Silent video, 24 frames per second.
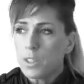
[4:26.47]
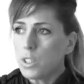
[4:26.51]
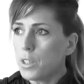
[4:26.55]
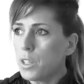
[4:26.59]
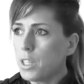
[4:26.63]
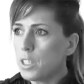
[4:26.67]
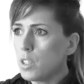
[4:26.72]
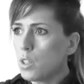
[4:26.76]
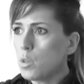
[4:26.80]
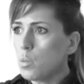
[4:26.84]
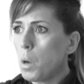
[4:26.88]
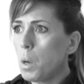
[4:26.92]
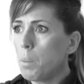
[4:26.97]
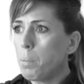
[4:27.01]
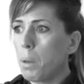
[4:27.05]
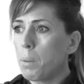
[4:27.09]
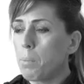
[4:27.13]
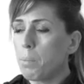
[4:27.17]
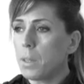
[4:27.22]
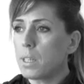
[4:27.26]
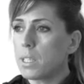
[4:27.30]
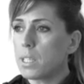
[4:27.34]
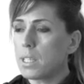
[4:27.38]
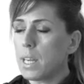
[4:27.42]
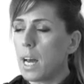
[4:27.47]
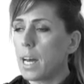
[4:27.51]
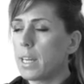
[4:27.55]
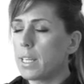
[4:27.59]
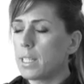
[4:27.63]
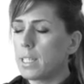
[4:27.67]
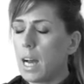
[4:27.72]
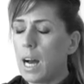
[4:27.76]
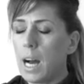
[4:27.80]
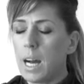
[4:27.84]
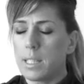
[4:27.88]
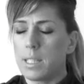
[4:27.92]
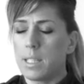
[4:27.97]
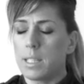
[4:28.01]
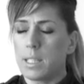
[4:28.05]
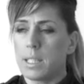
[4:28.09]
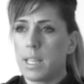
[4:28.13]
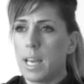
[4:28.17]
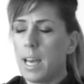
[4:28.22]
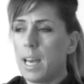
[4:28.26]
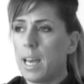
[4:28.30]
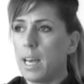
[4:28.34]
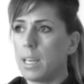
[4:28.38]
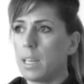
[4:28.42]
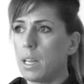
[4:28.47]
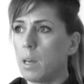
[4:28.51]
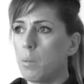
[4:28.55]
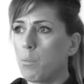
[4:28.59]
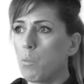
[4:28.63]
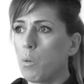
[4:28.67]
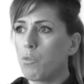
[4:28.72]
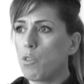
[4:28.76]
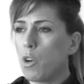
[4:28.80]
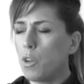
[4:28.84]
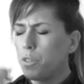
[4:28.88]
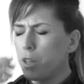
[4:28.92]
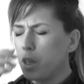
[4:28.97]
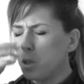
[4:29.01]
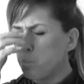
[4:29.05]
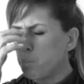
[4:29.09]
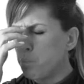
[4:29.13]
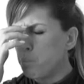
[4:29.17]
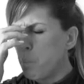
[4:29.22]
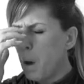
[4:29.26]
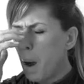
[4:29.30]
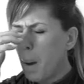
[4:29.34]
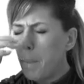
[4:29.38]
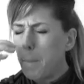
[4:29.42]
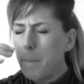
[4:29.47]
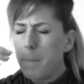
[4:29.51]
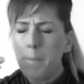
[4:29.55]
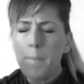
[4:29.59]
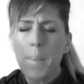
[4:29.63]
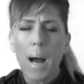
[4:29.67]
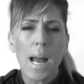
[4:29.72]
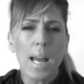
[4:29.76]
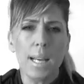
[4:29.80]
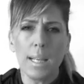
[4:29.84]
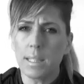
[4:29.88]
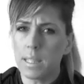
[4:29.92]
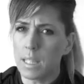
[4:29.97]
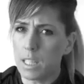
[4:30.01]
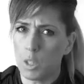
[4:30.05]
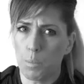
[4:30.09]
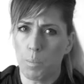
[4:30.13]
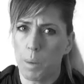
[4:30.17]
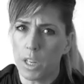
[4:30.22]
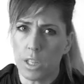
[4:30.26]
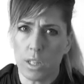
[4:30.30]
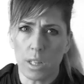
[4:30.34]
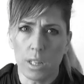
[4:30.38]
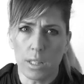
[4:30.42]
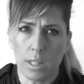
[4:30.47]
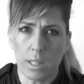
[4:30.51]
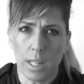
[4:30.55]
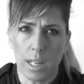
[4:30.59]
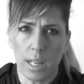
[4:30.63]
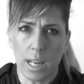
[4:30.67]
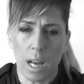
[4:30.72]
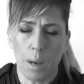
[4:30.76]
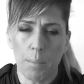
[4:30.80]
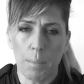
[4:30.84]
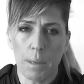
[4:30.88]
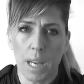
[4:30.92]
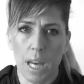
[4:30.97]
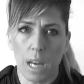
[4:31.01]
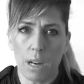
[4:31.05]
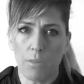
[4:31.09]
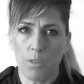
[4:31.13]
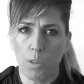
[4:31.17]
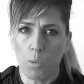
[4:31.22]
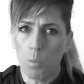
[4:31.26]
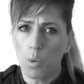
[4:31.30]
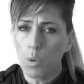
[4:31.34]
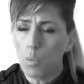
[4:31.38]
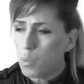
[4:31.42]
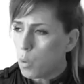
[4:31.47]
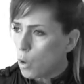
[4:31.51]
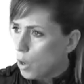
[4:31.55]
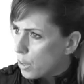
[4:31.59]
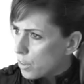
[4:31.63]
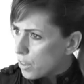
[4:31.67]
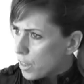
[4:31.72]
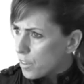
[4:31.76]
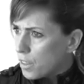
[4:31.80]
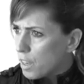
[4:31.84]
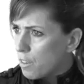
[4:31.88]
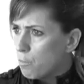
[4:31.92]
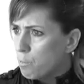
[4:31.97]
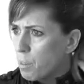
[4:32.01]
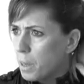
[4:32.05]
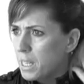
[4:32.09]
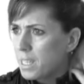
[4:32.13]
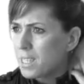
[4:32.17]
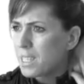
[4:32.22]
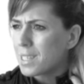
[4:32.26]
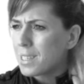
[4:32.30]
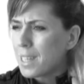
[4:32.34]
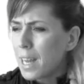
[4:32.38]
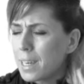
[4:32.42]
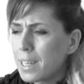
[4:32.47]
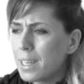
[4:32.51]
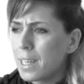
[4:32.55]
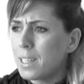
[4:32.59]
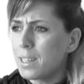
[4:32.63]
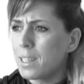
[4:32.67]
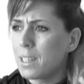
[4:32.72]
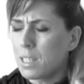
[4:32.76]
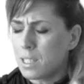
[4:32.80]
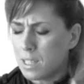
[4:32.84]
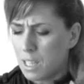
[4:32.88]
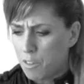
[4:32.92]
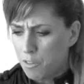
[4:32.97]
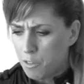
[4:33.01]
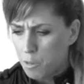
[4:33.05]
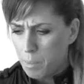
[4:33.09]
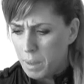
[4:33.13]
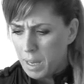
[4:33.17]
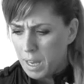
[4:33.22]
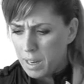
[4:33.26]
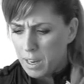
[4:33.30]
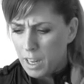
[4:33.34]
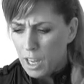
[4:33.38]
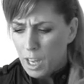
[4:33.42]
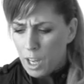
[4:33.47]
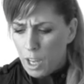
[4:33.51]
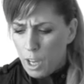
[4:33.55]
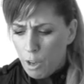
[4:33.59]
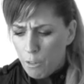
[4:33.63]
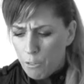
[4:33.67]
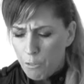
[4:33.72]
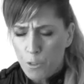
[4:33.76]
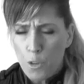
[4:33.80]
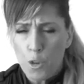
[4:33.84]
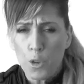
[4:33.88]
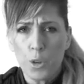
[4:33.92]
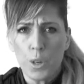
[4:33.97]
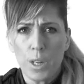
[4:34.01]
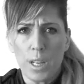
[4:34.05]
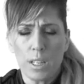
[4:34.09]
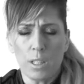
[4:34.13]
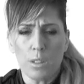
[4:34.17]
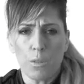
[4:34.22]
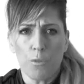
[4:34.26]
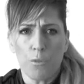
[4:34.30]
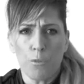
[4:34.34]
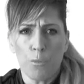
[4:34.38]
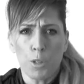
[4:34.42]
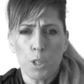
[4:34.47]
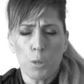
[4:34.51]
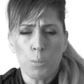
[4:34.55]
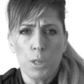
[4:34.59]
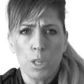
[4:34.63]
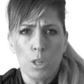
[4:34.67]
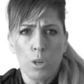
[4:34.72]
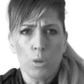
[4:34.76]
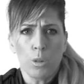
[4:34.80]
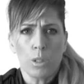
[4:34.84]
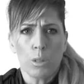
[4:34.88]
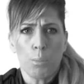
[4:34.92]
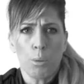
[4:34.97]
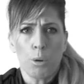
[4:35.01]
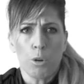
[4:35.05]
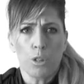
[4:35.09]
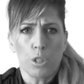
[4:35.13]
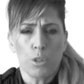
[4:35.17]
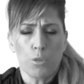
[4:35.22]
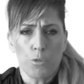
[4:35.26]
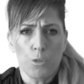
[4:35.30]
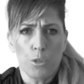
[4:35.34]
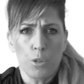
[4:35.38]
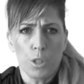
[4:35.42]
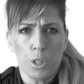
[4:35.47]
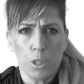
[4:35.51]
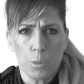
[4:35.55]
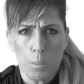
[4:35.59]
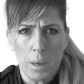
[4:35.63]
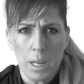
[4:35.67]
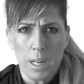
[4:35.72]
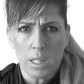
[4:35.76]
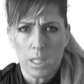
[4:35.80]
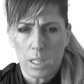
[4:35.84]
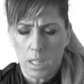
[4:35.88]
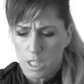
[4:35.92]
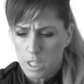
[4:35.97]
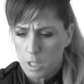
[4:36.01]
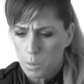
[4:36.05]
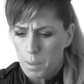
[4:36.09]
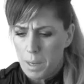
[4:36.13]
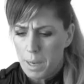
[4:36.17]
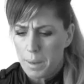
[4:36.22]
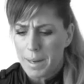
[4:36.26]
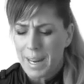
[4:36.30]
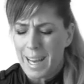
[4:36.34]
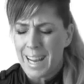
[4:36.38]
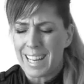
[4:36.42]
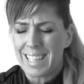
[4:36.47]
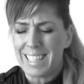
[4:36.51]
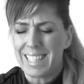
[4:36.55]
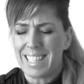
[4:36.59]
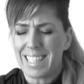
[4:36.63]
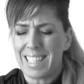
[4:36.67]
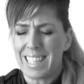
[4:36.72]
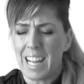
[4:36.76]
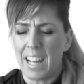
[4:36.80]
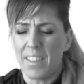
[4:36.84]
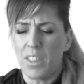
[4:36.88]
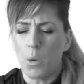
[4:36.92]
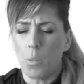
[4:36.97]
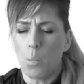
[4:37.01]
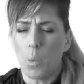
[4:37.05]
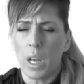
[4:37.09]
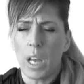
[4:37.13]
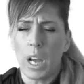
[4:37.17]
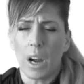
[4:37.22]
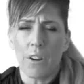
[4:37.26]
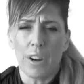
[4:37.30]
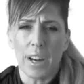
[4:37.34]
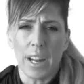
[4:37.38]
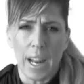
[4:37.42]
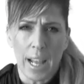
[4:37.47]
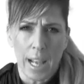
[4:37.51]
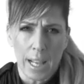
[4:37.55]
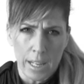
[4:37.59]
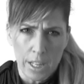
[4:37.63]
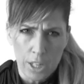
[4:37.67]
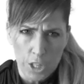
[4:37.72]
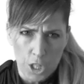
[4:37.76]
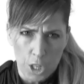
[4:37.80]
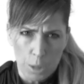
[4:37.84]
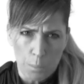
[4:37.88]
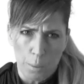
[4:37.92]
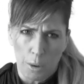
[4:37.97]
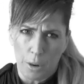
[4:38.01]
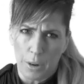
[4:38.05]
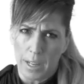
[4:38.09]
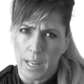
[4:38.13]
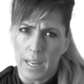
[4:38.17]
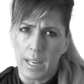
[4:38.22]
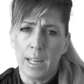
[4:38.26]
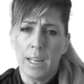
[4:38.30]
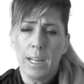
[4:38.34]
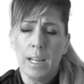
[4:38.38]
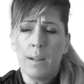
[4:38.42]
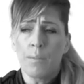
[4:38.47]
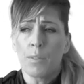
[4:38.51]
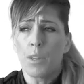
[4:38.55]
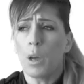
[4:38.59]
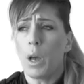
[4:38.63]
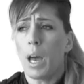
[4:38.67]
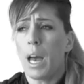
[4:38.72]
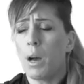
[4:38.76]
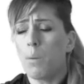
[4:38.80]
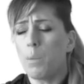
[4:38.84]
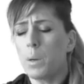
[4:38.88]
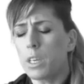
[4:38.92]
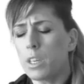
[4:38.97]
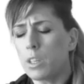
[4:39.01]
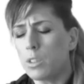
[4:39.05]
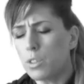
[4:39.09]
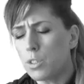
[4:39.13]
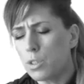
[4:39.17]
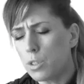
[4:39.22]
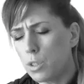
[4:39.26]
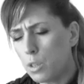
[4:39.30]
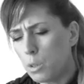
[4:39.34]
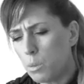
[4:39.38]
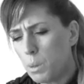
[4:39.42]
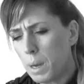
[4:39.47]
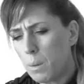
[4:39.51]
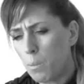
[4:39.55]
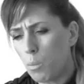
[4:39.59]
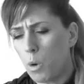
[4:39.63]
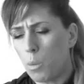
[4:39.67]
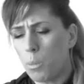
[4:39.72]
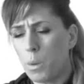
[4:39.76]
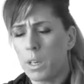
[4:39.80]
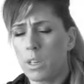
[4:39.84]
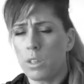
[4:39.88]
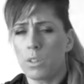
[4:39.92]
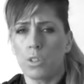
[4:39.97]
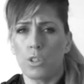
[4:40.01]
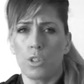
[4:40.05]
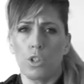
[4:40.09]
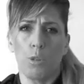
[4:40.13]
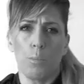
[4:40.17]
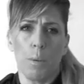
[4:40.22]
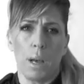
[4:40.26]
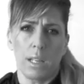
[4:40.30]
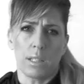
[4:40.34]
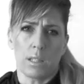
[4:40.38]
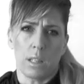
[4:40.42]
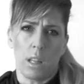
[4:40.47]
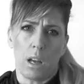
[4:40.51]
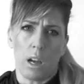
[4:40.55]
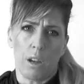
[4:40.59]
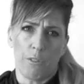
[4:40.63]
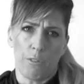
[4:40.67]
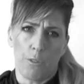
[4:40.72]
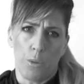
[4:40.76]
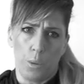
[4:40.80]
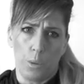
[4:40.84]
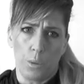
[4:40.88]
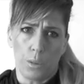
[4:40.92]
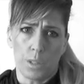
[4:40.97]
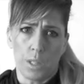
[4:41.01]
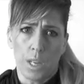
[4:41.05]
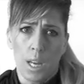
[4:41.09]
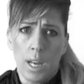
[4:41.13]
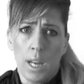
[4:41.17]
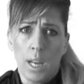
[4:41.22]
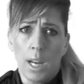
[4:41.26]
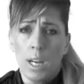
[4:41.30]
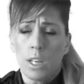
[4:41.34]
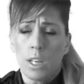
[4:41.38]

So this is where people are starting to understand, and we've got these amazing specialists that are coming out of the woodwork that they've been studying this stuff about. Food is to be looked upon as food as medicine, to be able to understand that we are an energy body, that how we consume, what we consume has life force.